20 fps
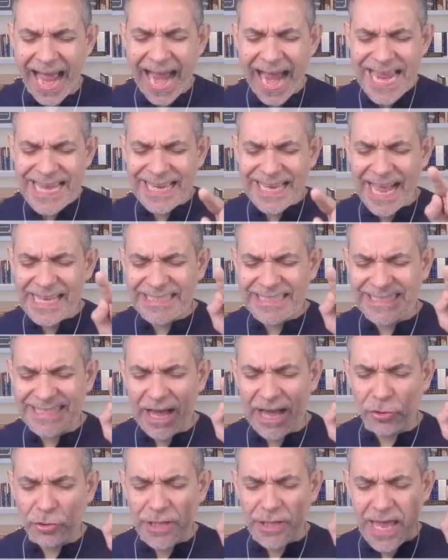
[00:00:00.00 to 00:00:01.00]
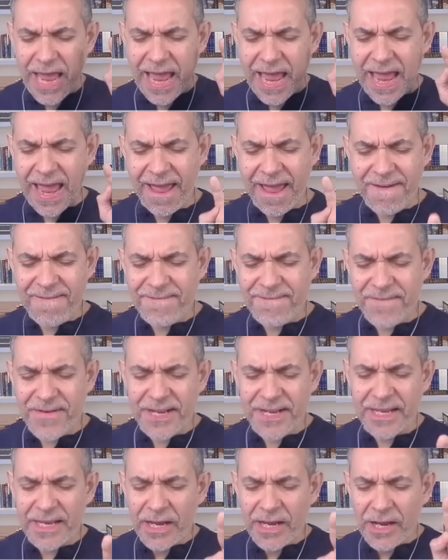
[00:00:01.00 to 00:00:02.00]
I cast out
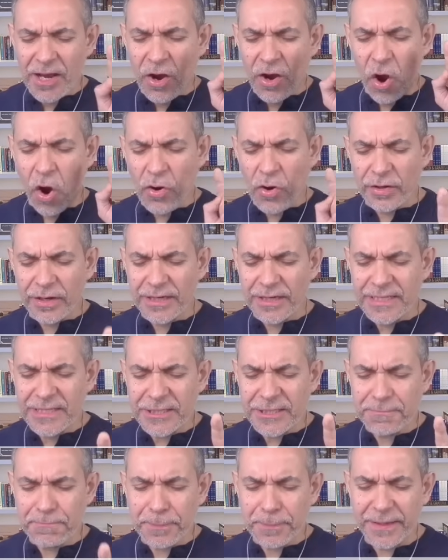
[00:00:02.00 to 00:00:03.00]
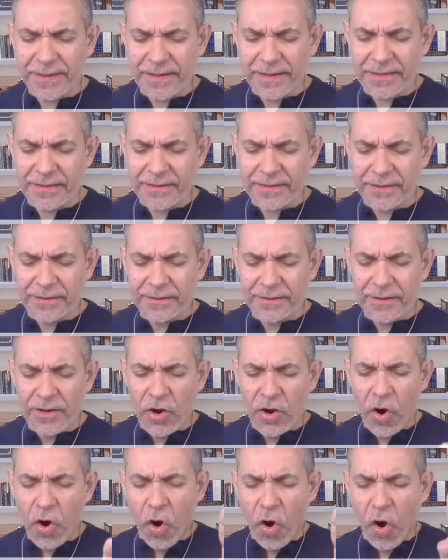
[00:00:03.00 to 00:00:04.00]
every unclean spirit
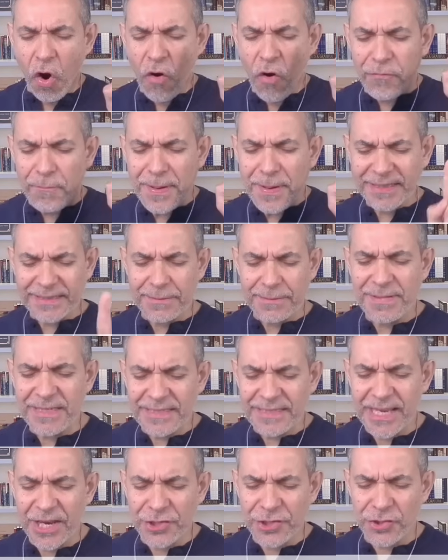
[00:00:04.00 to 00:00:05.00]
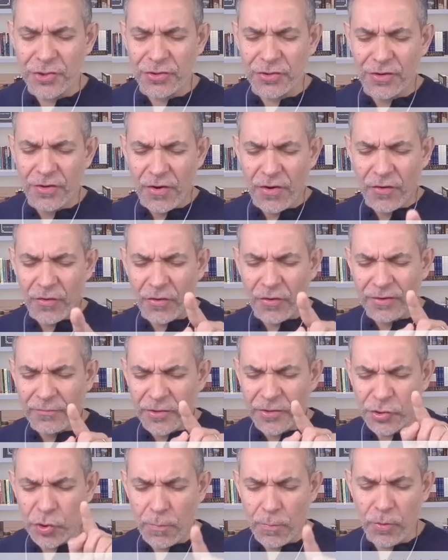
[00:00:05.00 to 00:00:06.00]
of
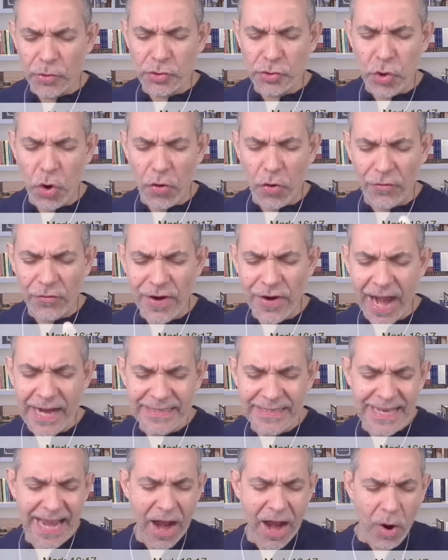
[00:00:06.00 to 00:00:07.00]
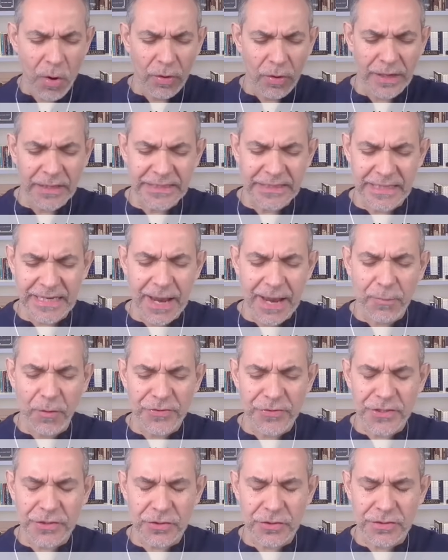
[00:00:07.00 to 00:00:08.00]
victimization. You must go right now in the
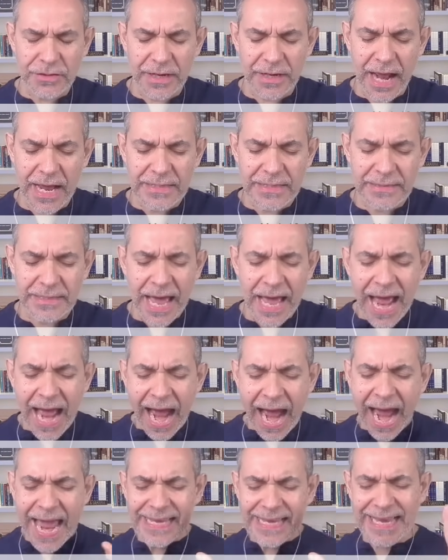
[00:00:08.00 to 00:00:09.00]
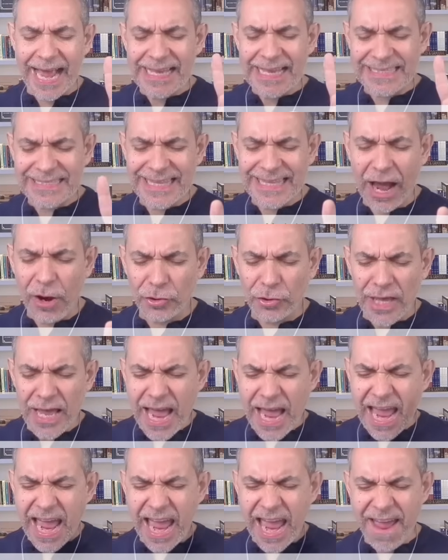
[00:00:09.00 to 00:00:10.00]
name of Jesus Christ. I cast out
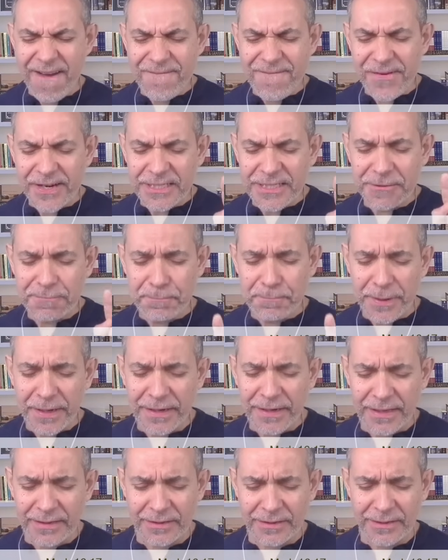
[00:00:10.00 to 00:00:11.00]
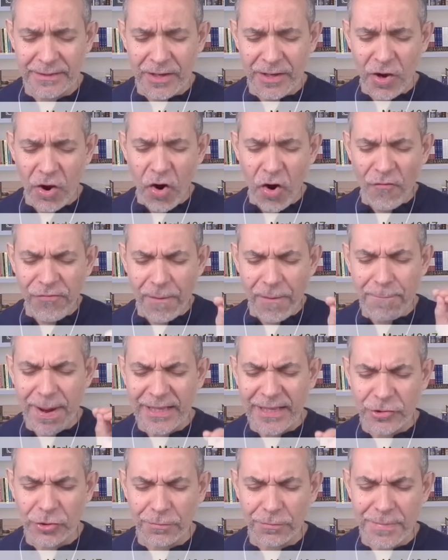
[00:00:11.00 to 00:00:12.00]
every spirit of
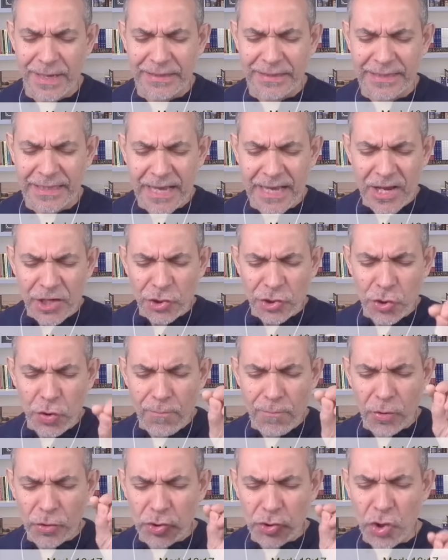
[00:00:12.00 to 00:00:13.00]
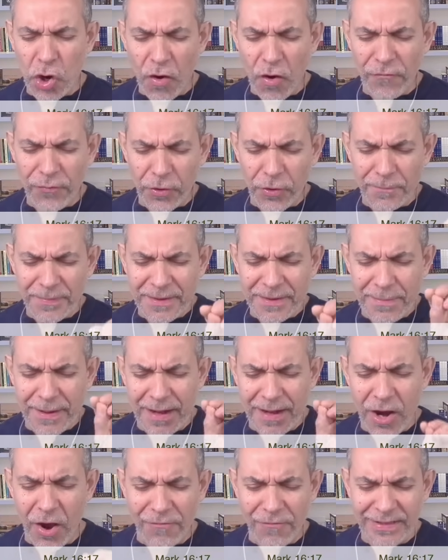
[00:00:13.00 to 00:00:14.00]
abandonment. You must go from the
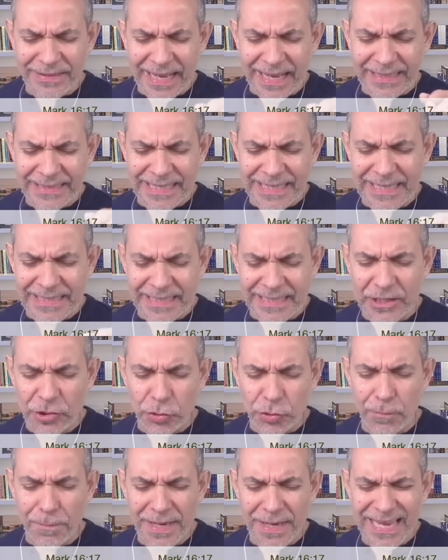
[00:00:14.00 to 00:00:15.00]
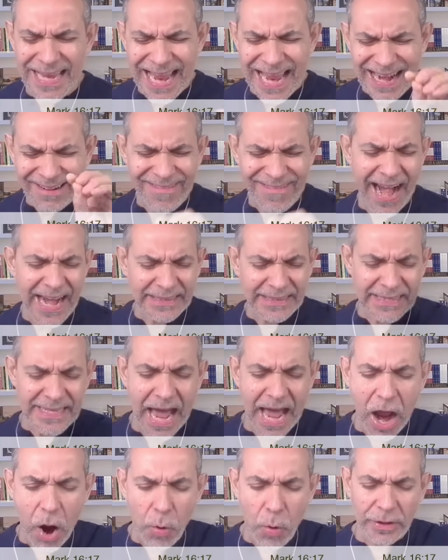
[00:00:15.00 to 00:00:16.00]
beloved that is listening to me right
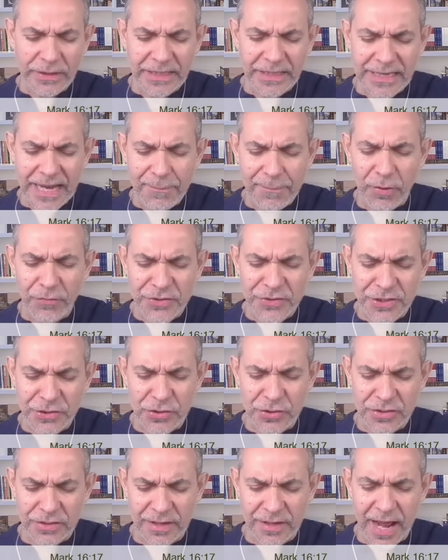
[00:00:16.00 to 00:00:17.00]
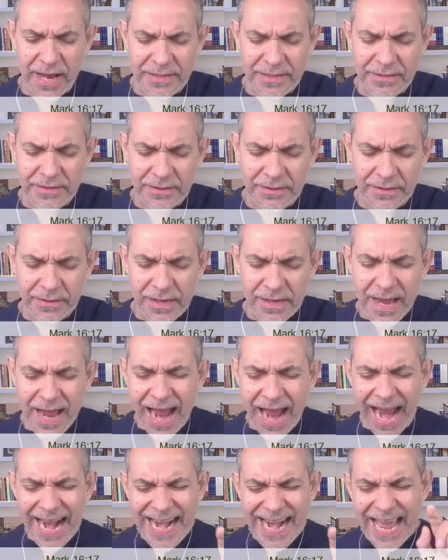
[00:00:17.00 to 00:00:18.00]
now in the name of Jesus Christ.
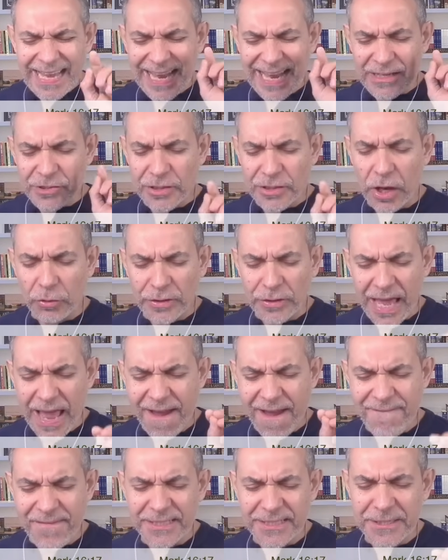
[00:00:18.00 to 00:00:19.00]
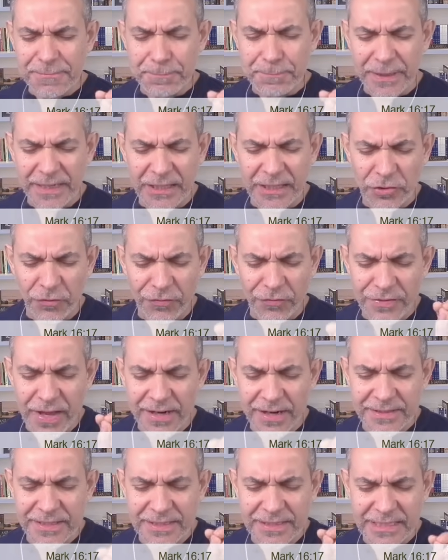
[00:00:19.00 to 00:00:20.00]
And I cast out every spirit of
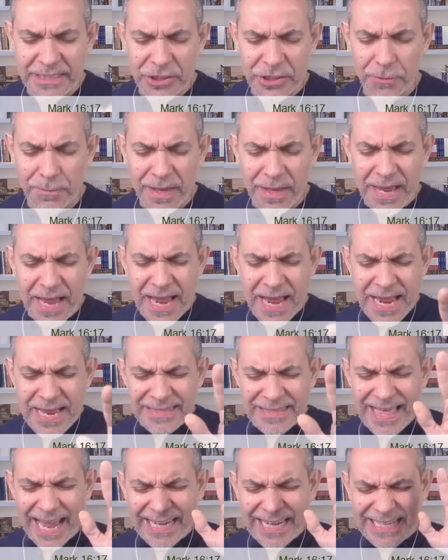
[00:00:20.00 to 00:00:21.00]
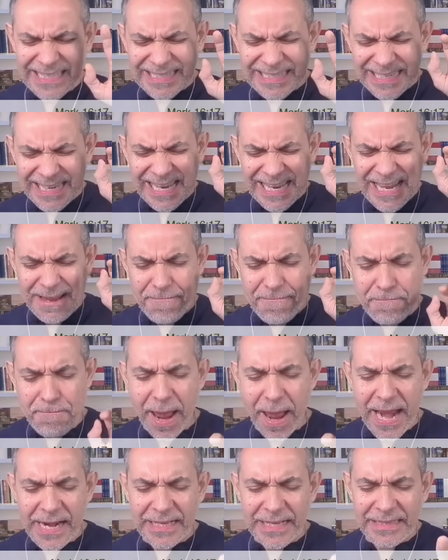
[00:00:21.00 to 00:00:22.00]
narcissism that is
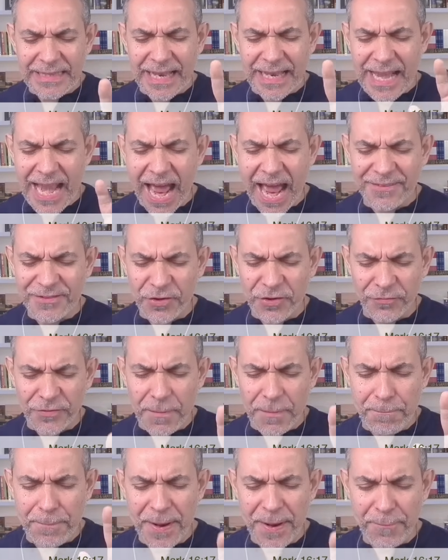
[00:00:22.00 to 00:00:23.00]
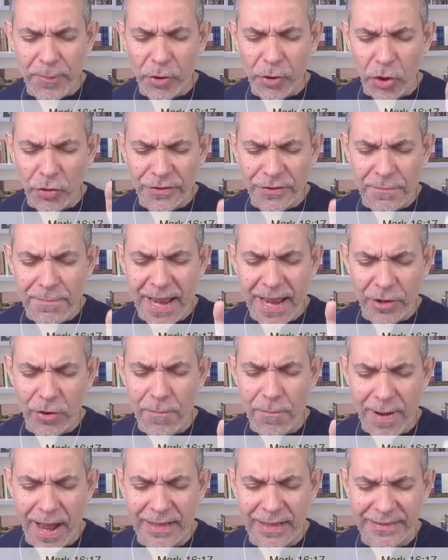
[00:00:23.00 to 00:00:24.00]
invading the lives of the people under my
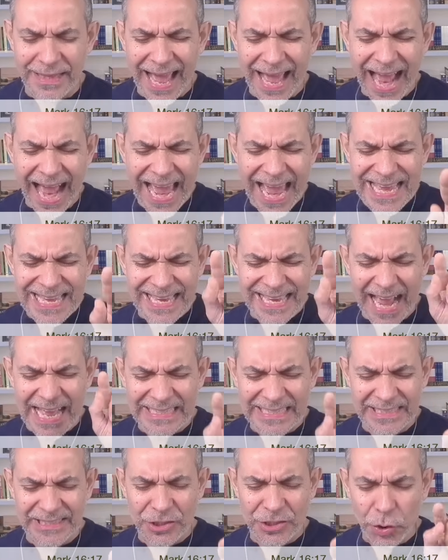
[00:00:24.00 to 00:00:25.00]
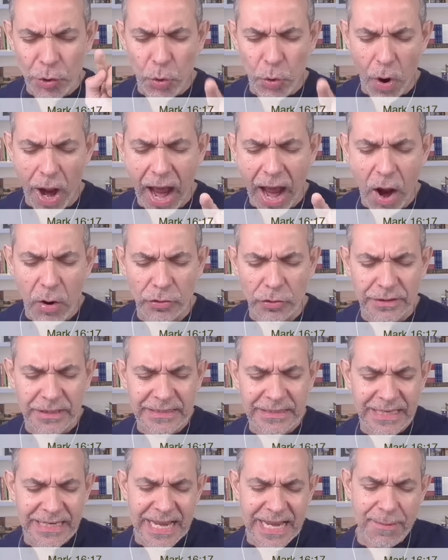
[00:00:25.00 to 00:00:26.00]
command. I cast you
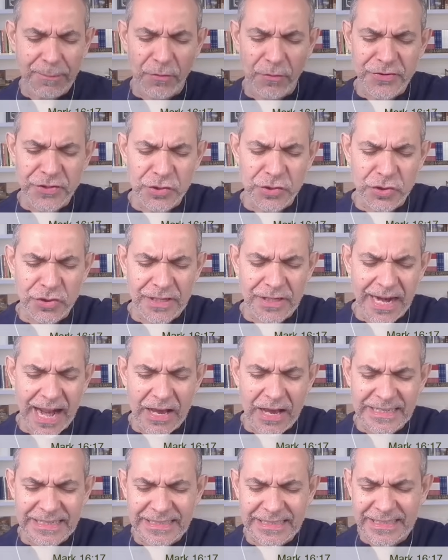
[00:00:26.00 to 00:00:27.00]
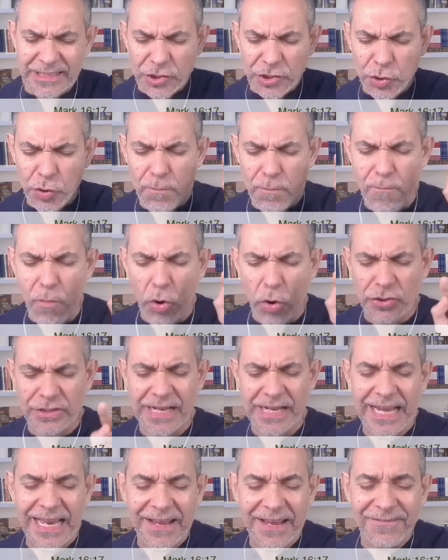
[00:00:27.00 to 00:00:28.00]
out in the name of Jesus Christ. You
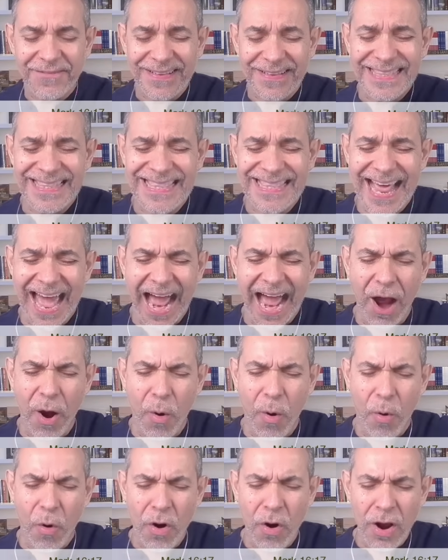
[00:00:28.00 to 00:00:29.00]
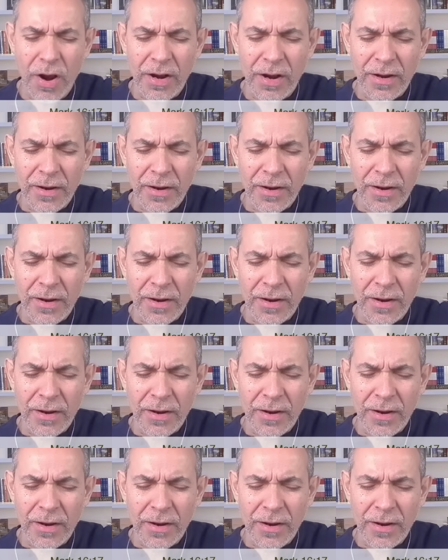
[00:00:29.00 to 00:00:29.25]
must live now.